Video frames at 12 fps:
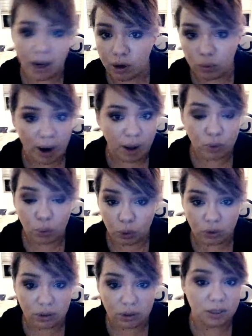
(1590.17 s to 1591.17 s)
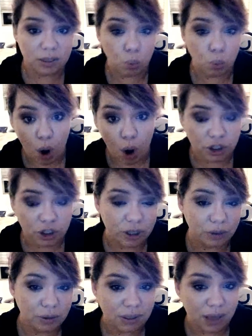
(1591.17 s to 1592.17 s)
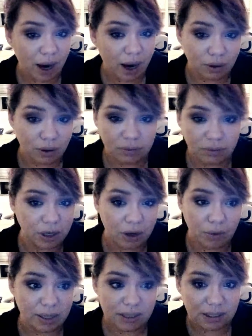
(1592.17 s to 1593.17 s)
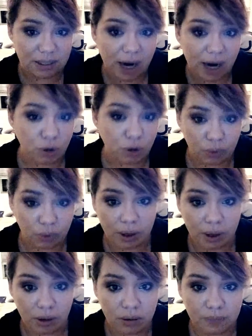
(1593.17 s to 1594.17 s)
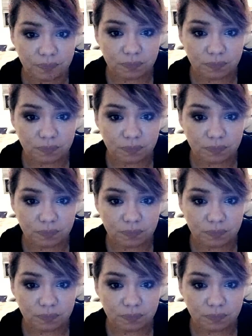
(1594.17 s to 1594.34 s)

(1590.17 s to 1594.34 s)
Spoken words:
around the world has watched their entire, his entire career,